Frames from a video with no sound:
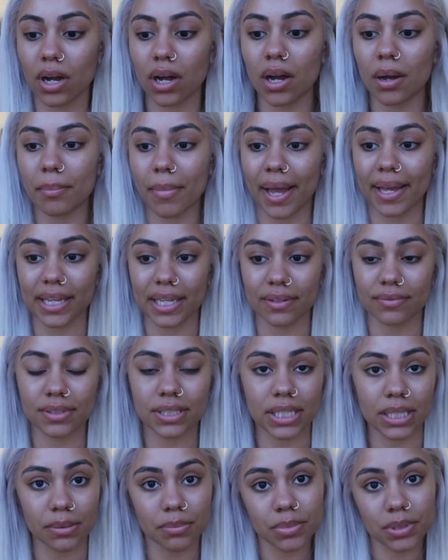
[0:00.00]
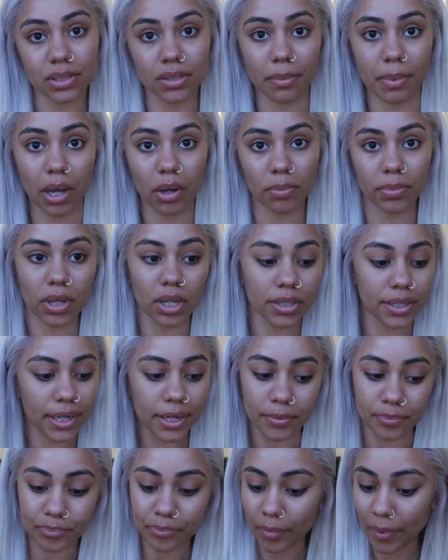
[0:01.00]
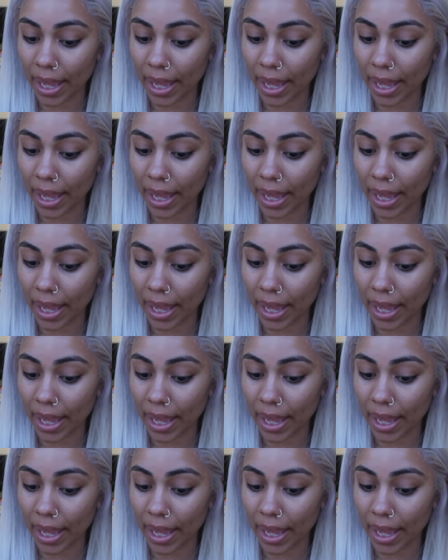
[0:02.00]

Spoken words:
I give tips about blonde hair.